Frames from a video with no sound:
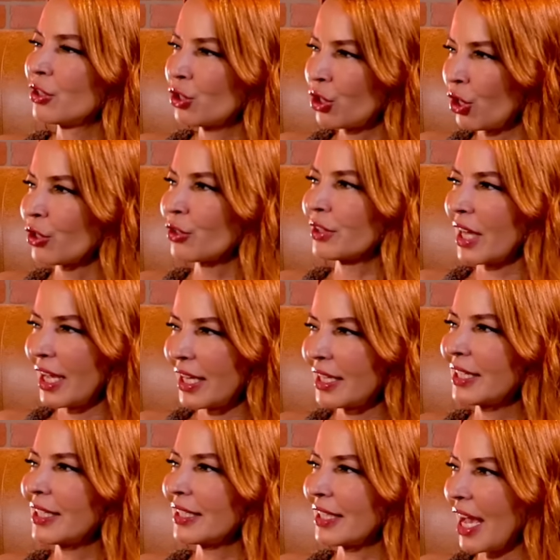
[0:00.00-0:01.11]
turn
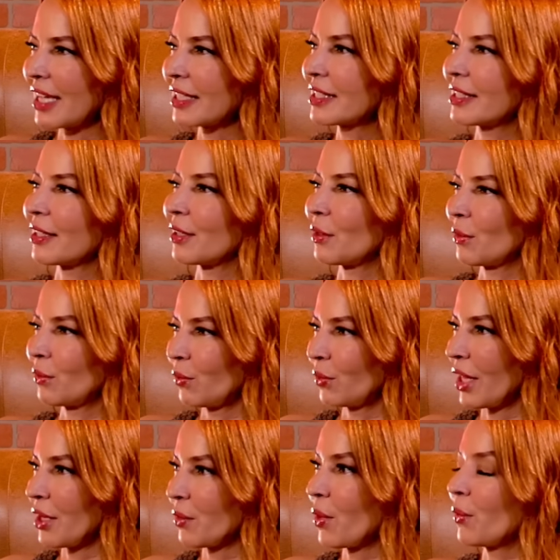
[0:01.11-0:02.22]
like gangsta,
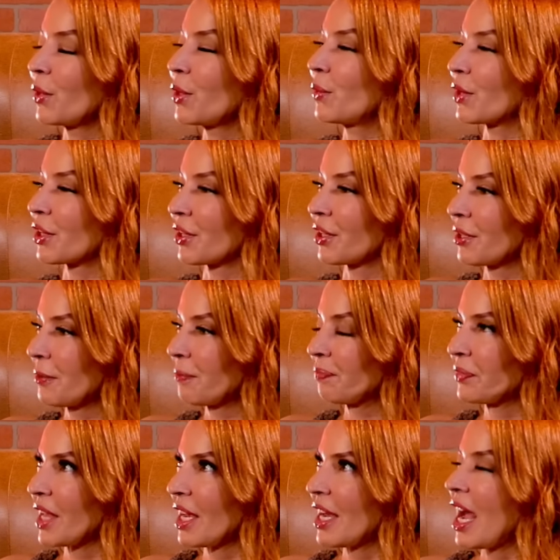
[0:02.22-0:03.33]
like when we were,
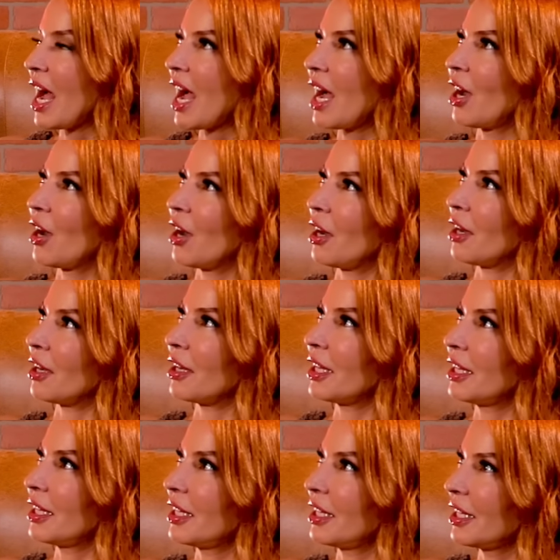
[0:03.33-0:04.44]
oh
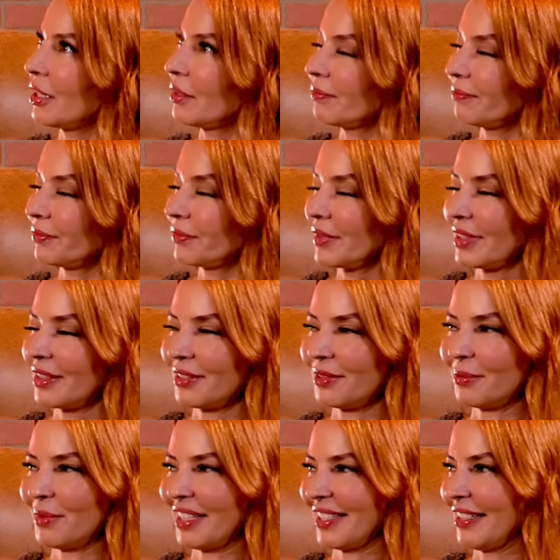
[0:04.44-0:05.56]

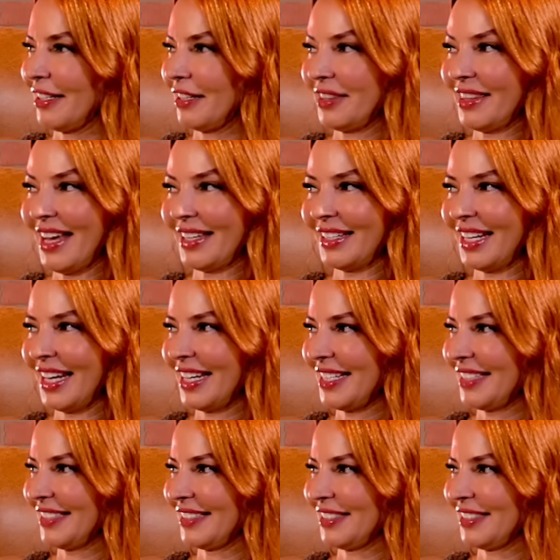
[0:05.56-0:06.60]
my God, that night.